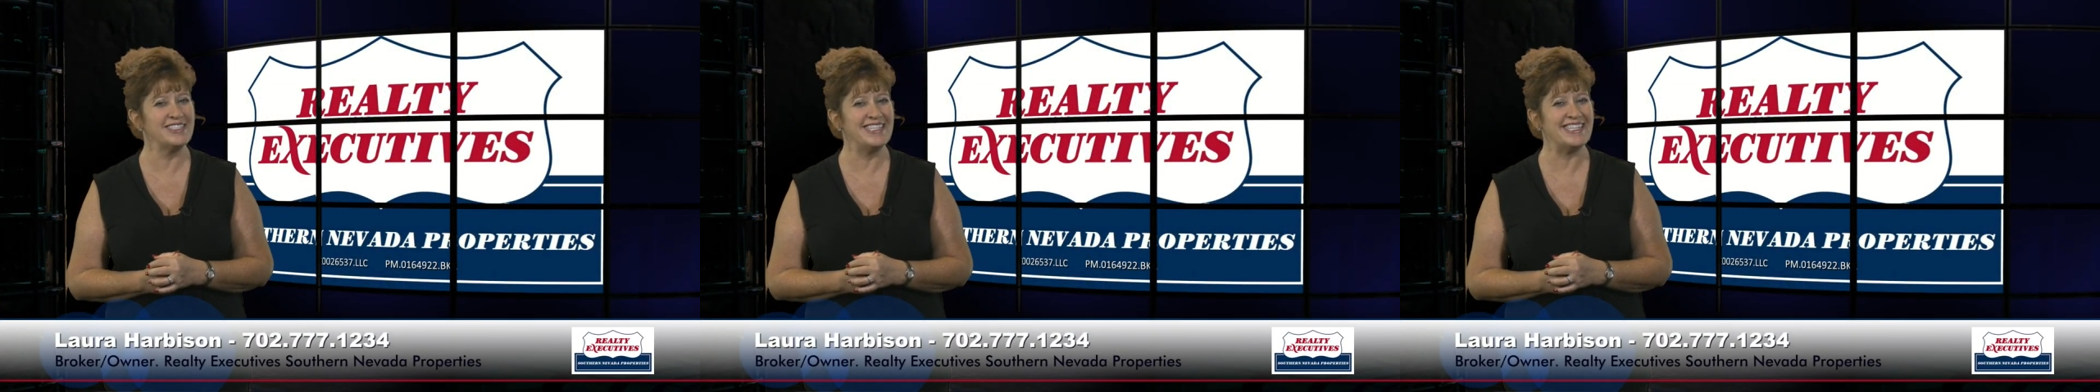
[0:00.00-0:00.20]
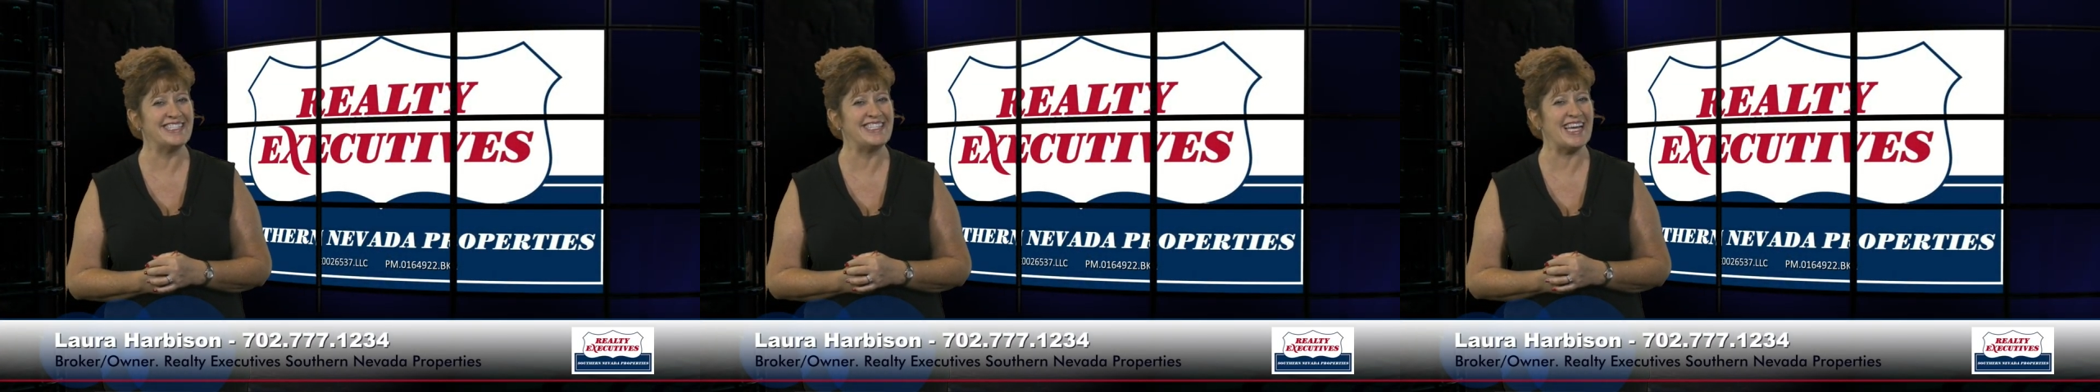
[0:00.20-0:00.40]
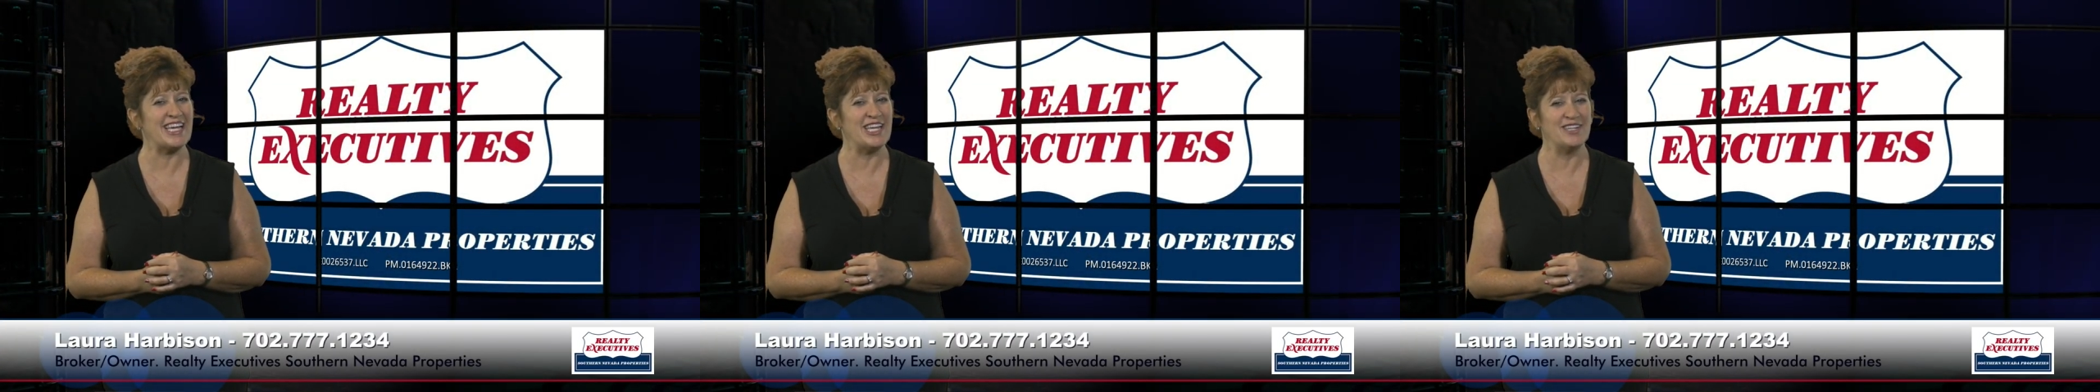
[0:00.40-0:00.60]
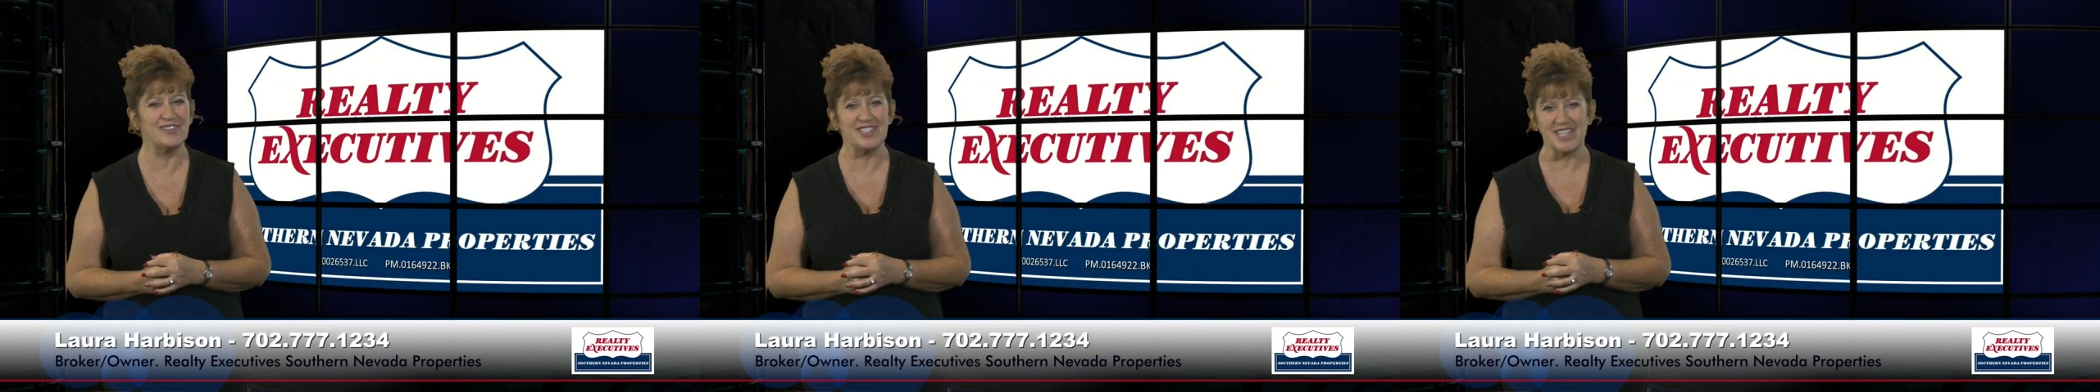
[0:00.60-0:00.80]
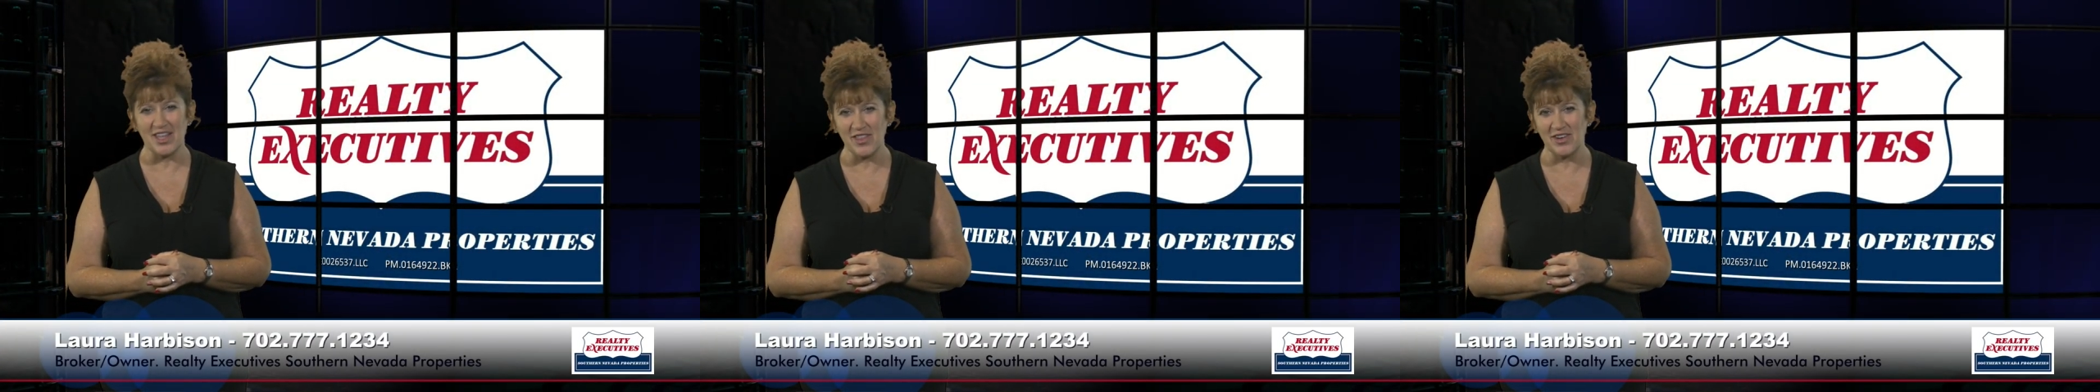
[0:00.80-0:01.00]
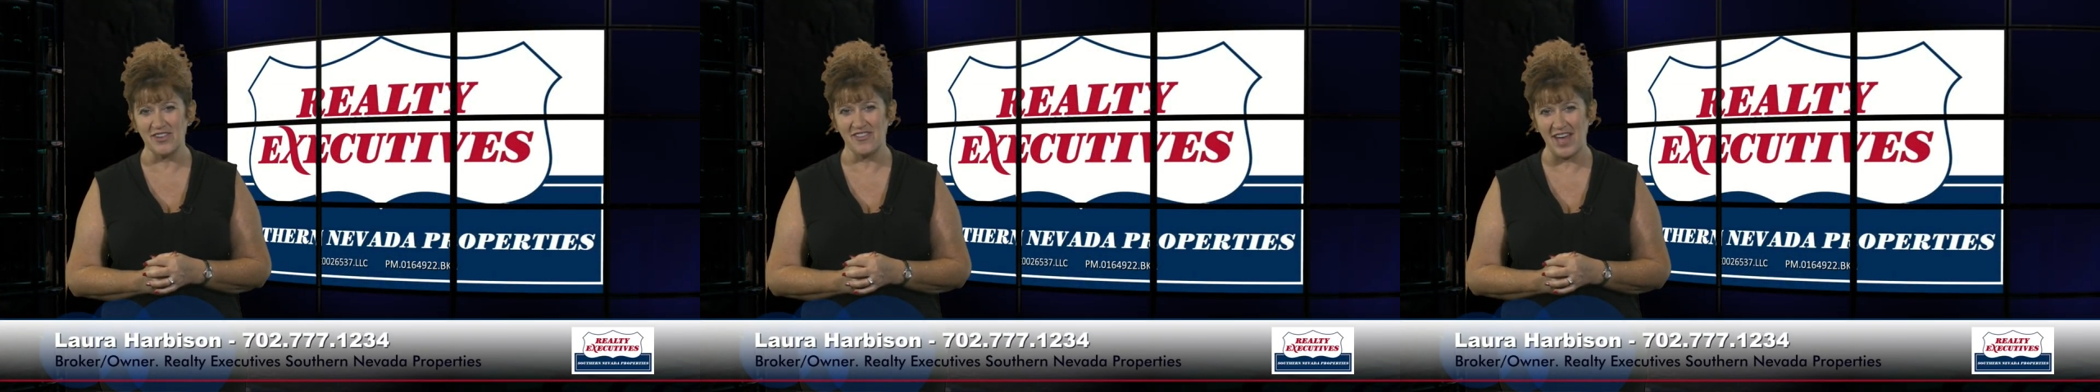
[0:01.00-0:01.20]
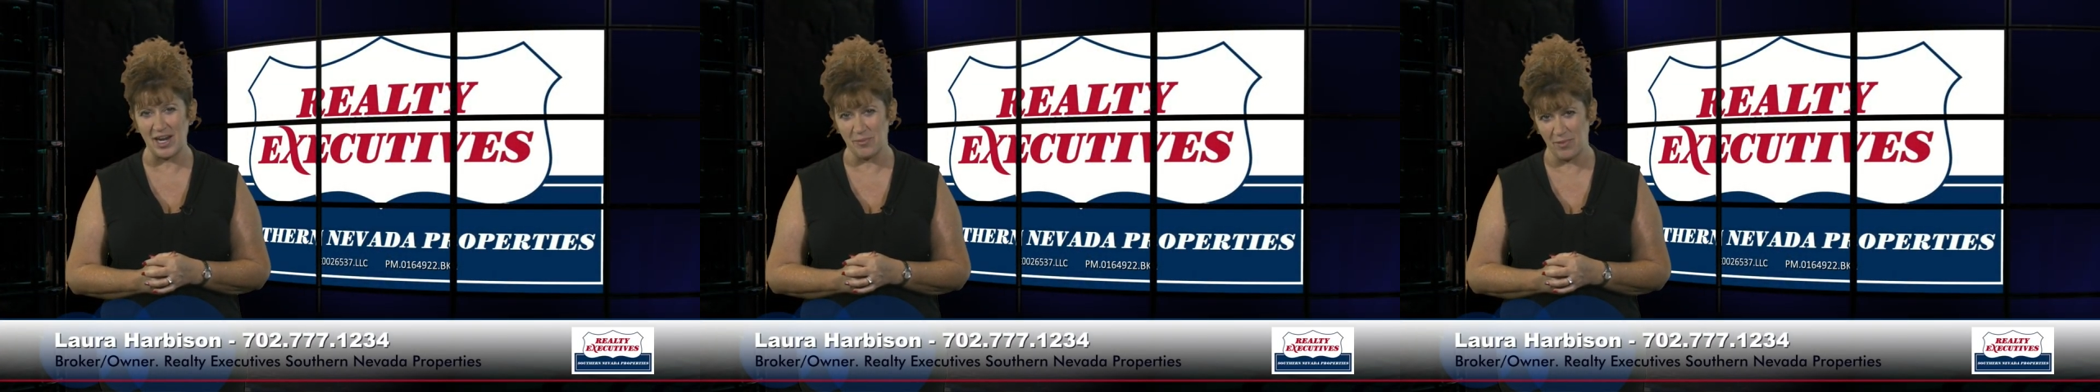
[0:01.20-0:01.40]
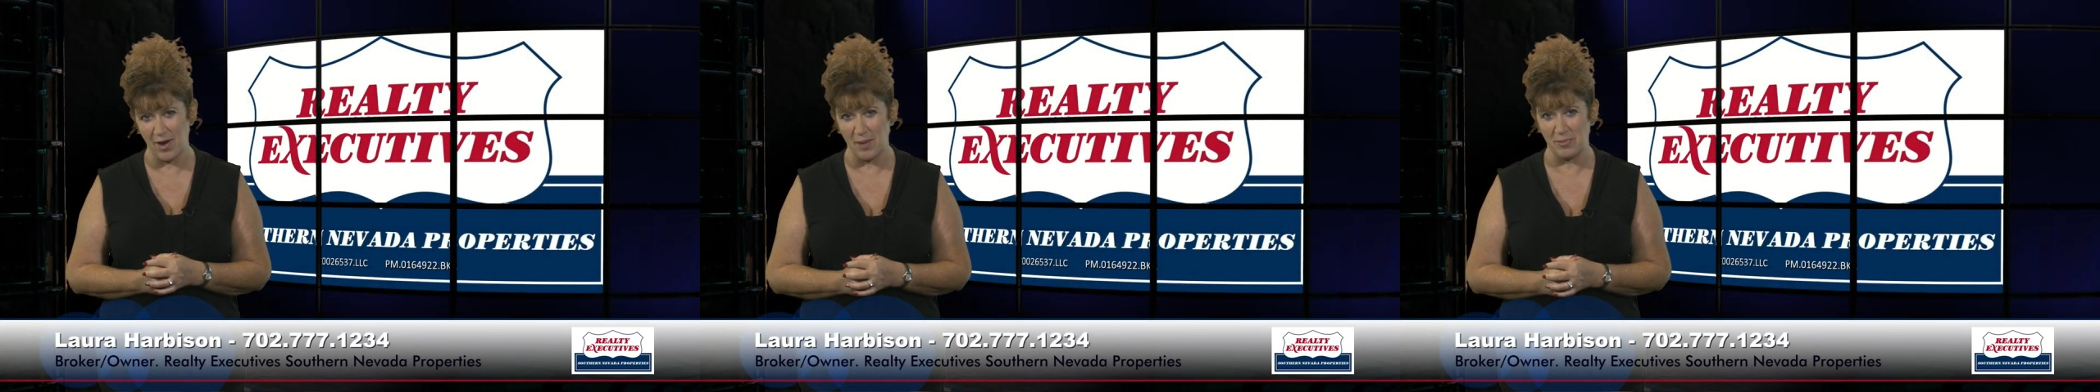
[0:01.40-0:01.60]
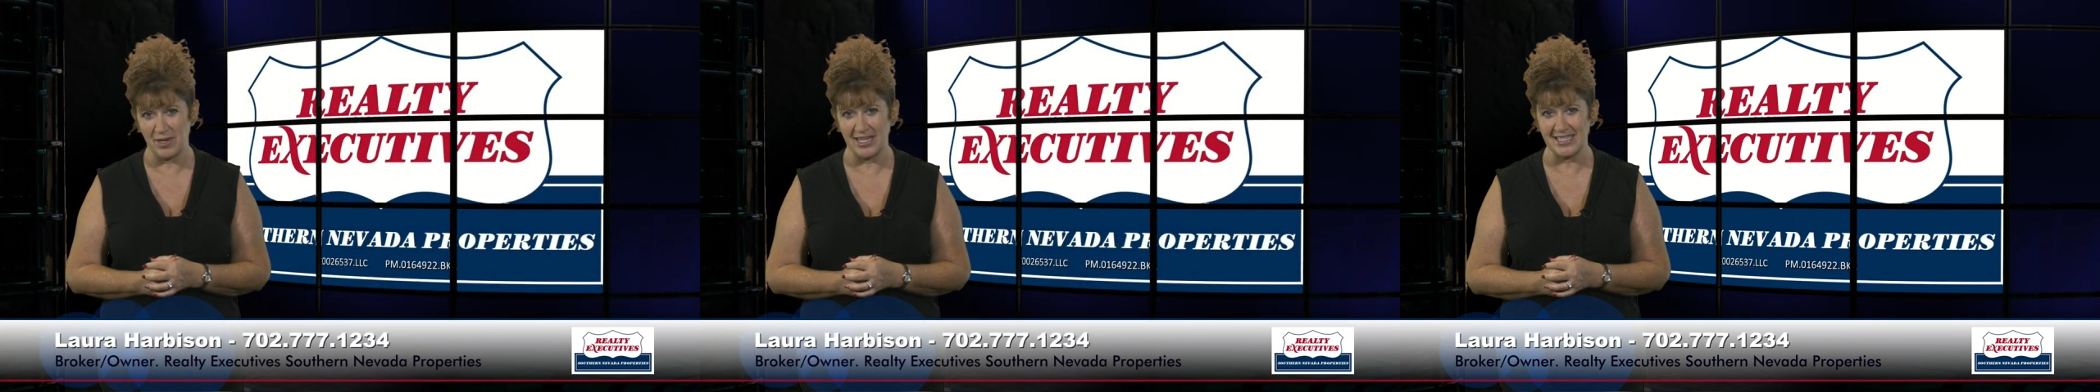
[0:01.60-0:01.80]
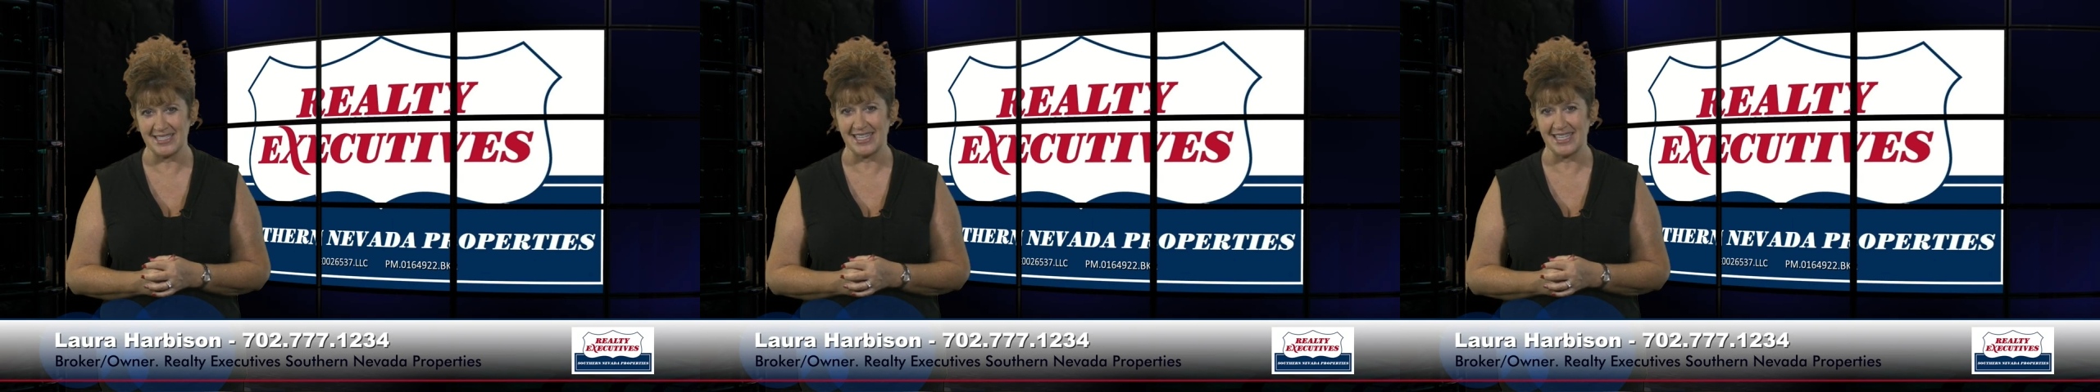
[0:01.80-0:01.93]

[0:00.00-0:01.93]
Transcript: Executive Southern Nevada Properties,